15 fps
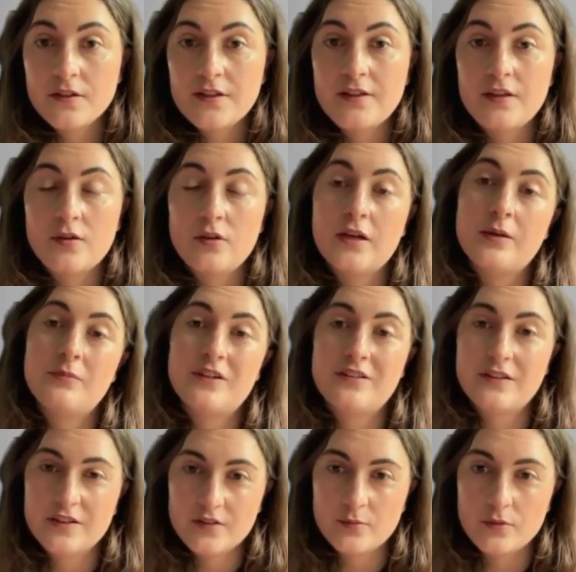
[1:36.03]
Now, I'm not
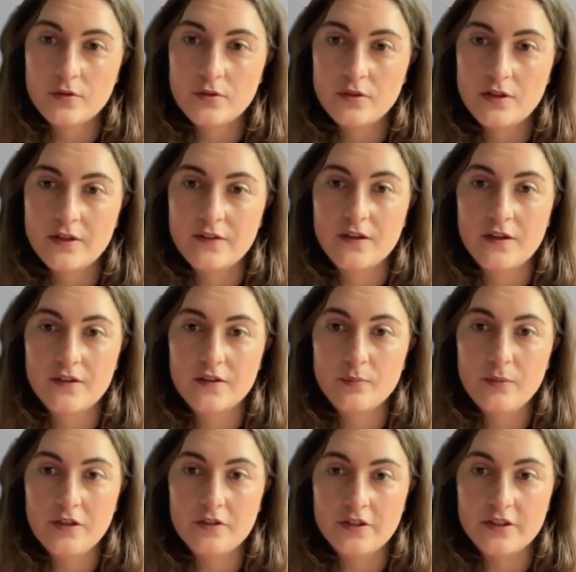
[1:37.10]
an expert on the Gothic
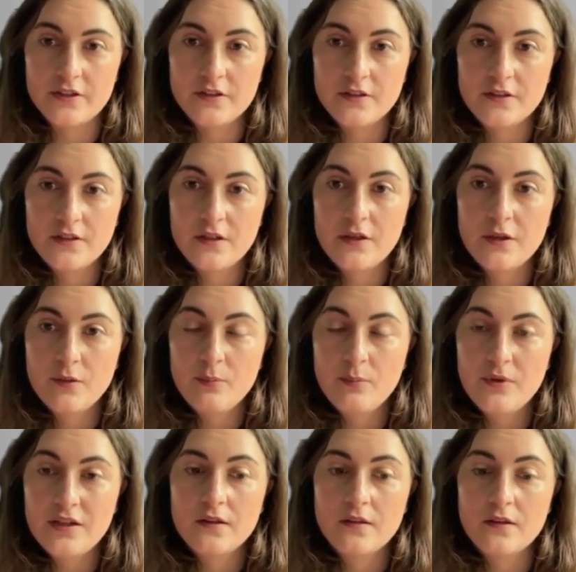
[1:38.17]
period,
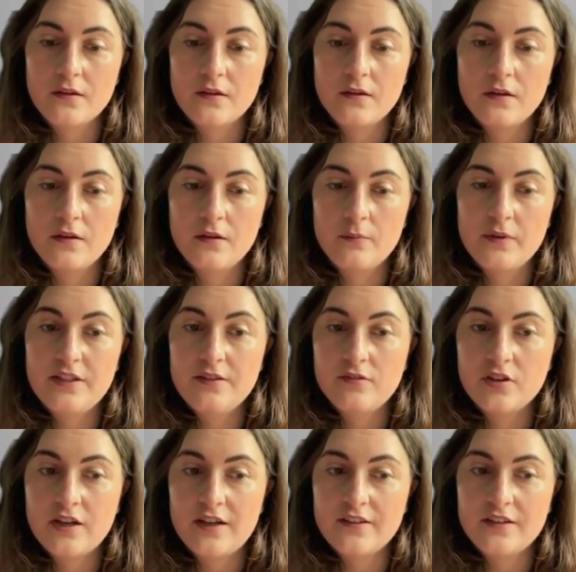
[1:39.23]
but the medieval
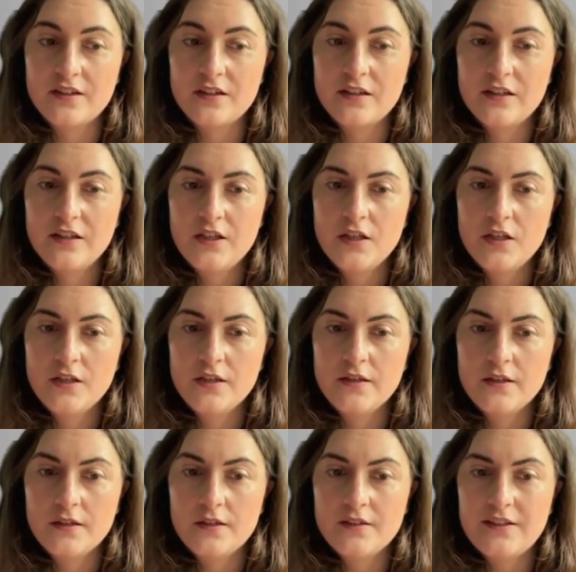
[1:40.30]
Gothic
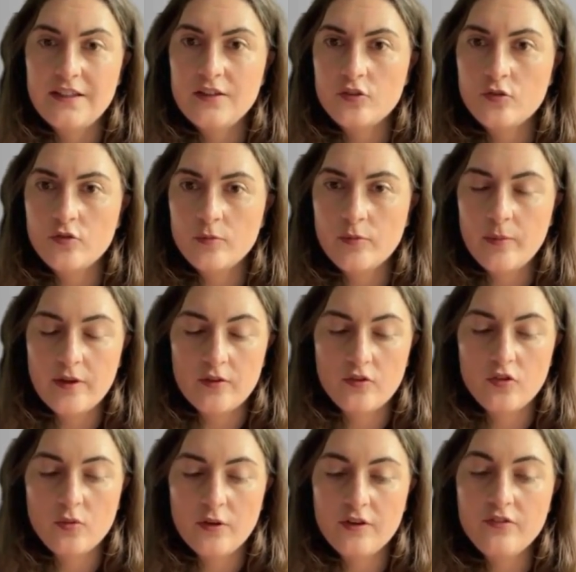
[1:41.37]
dates from about the
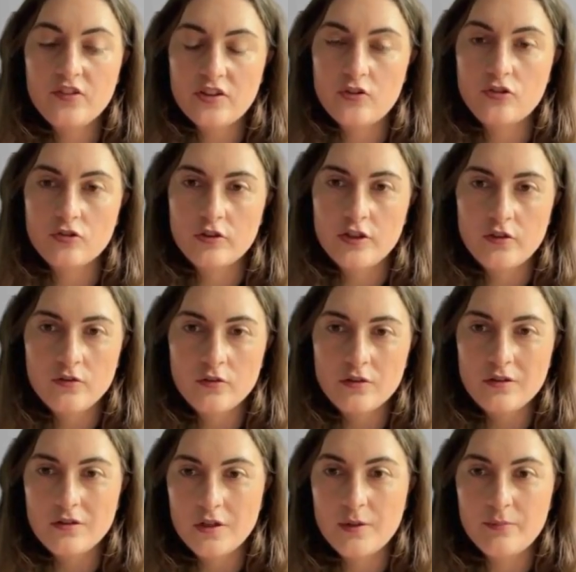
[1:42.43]
12th century
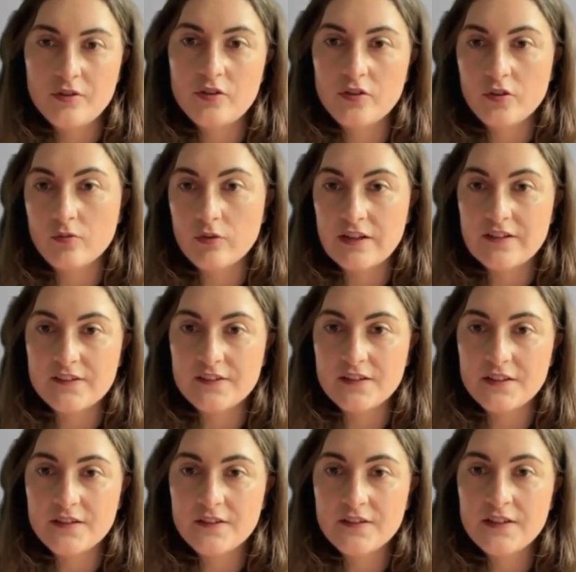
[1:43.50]
up until the
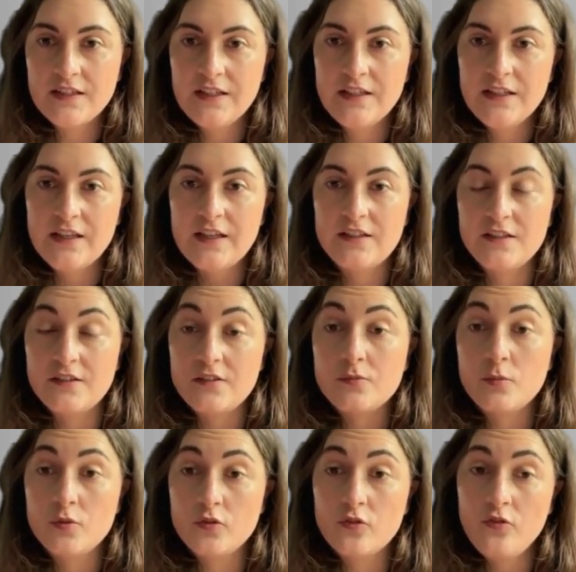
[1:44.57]
Renaissance, and it is
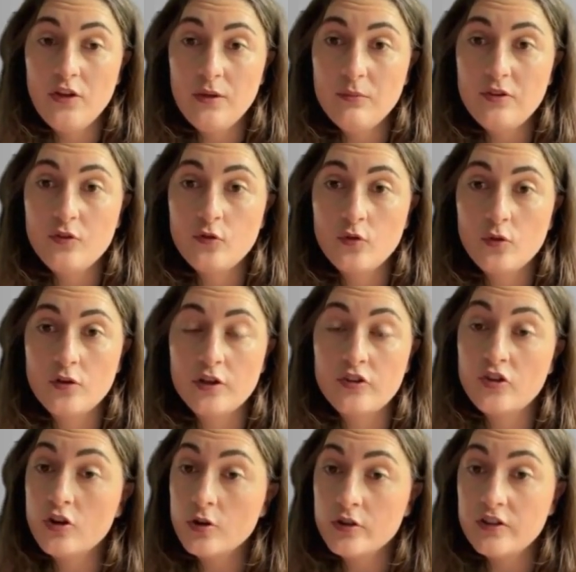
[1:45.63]
most famous for its
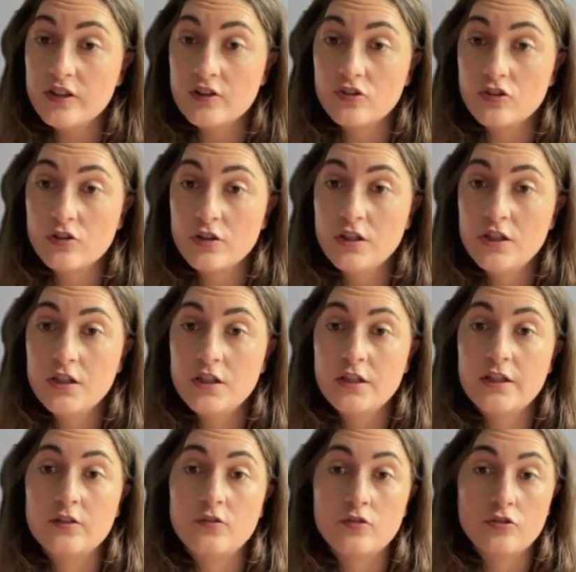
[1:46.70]
architecture,
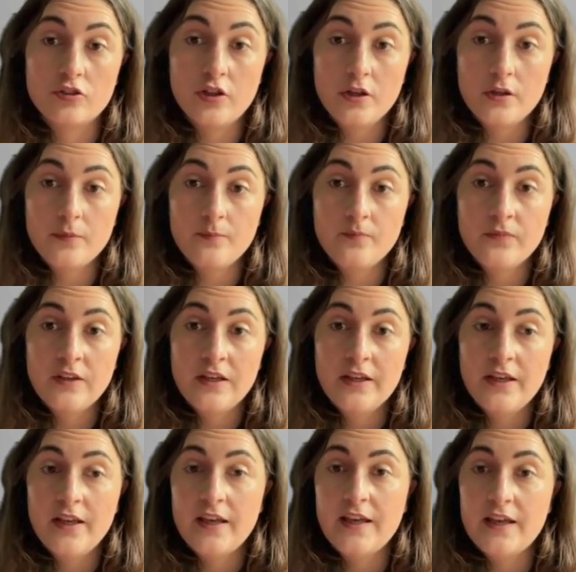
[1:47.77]
like Notre Dame,
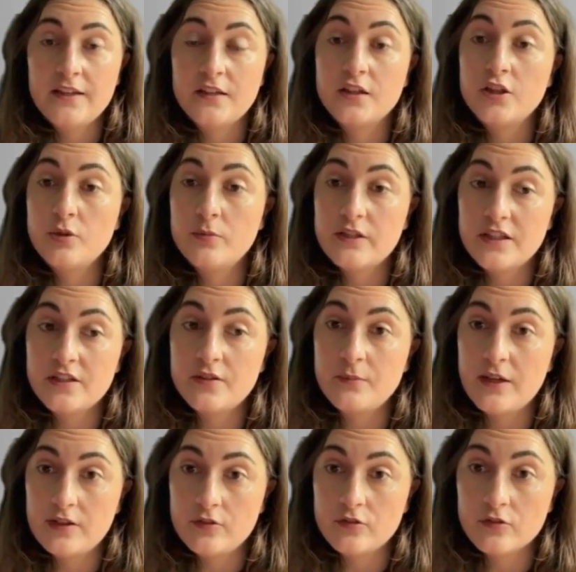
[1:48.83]
and illuminated
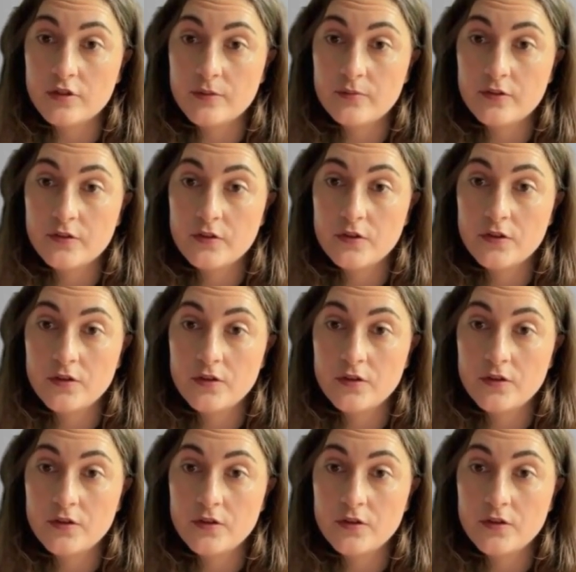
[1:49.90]
manuscripts.